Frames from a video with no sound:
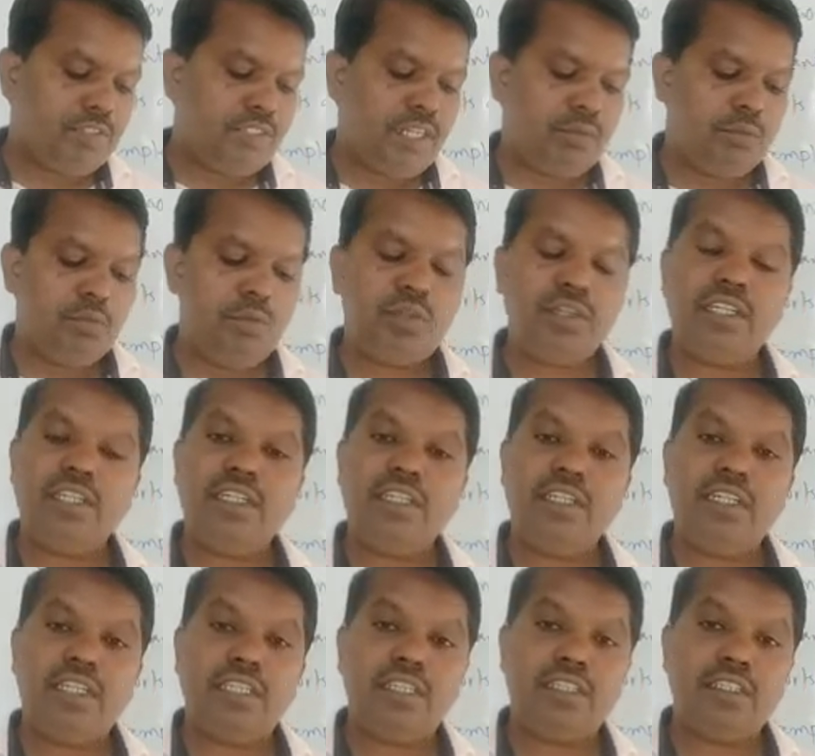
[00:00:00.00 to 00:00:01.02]
Jaipur
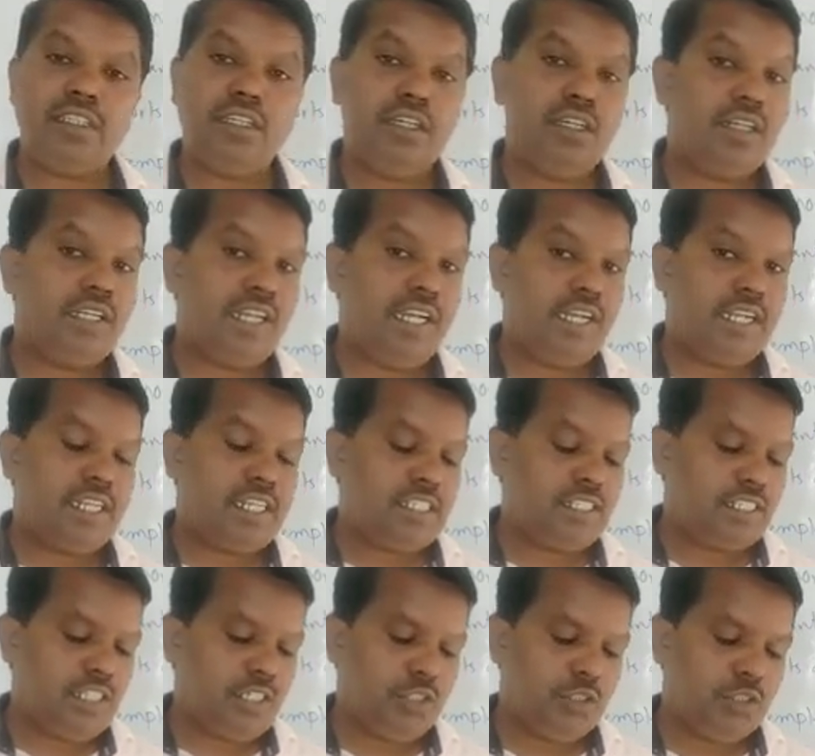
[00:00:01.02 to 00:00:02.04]
in the 18th
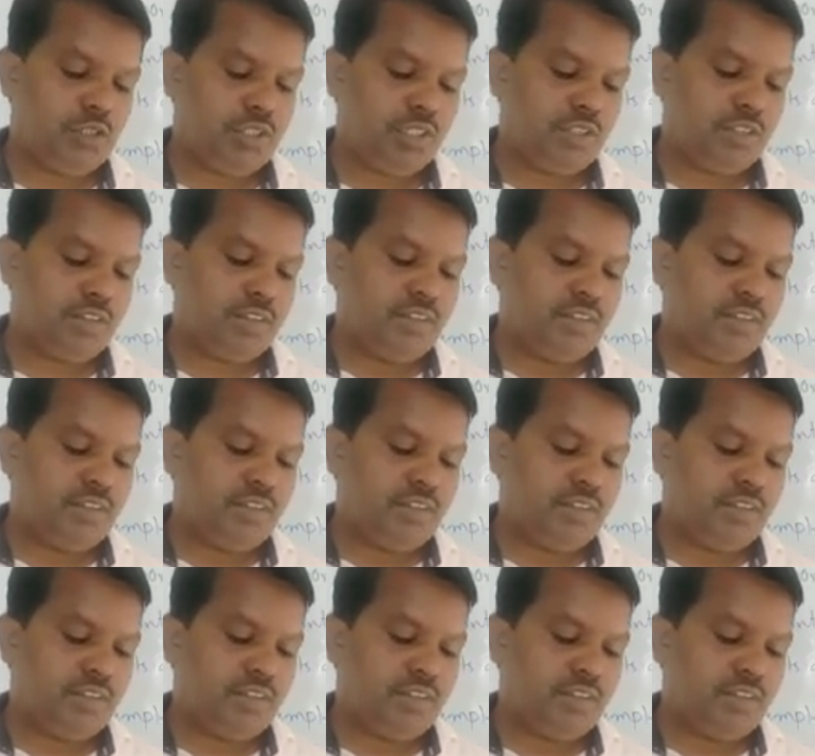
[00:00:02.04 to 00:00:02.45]
century.